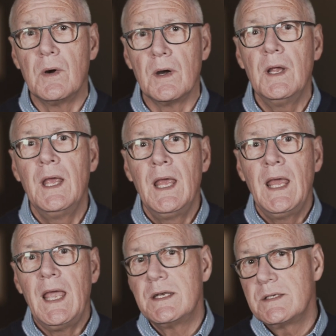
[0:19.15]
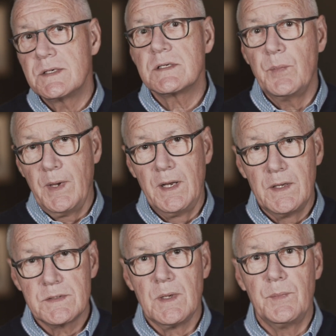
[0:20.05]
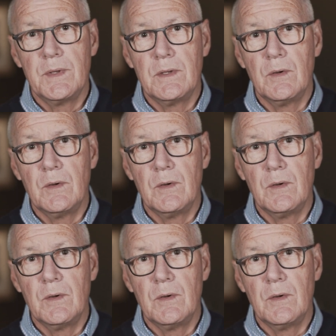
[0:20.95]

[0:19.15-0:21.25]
are anticipating something.